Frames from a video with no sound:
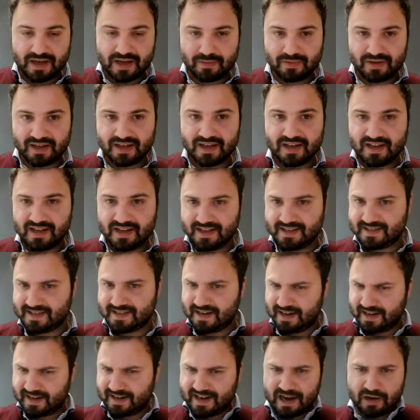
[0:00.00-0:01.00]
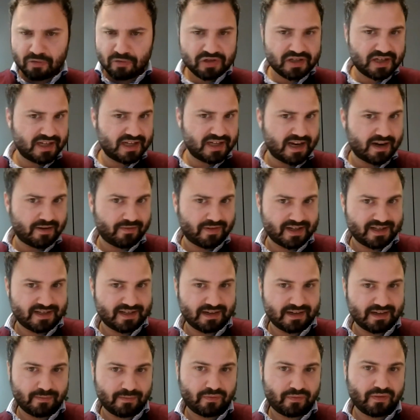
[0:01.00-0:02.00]
maybe is there a counter
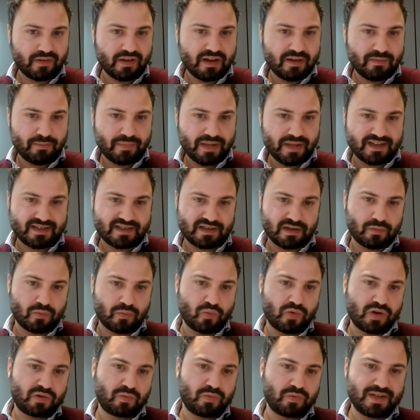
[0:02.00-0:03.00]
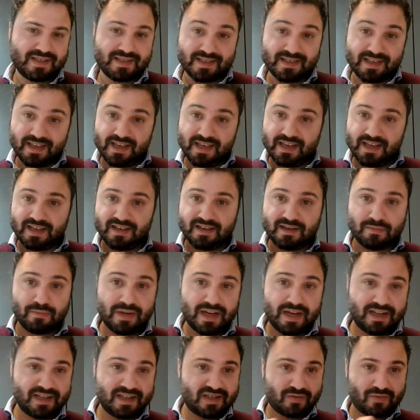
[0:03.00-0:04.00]
narrative based on what we see in the
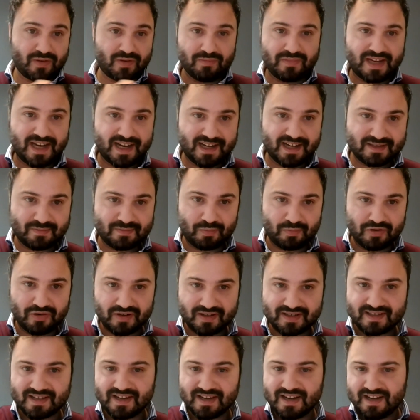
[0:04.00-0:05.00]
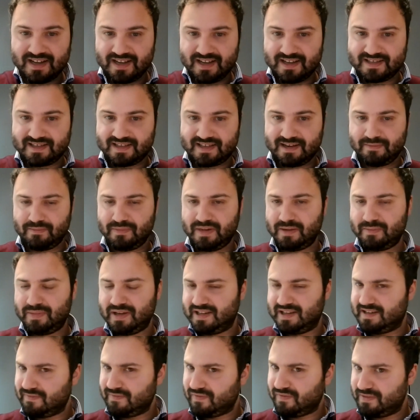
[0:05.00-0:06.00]
mainstream textbooks? Is there
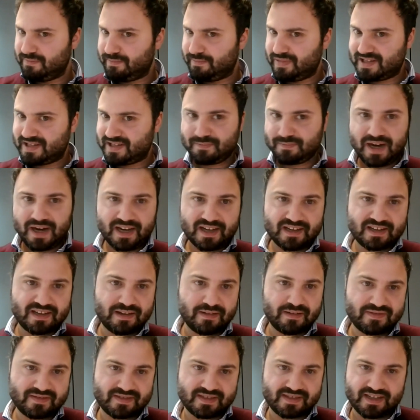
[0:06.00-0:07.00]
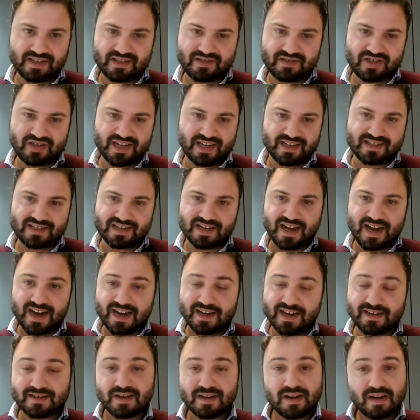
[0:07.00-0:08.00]
maybe different perspectives that sheds
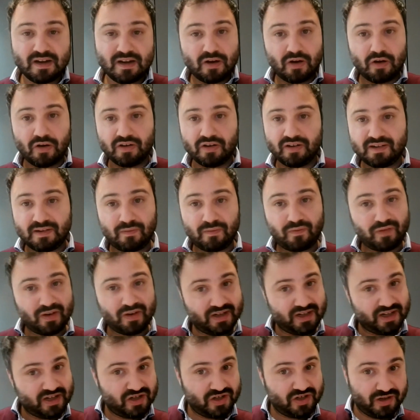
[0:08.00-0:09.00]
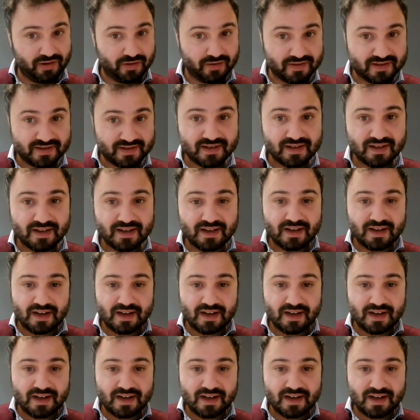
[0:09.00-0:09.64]
light on different issues?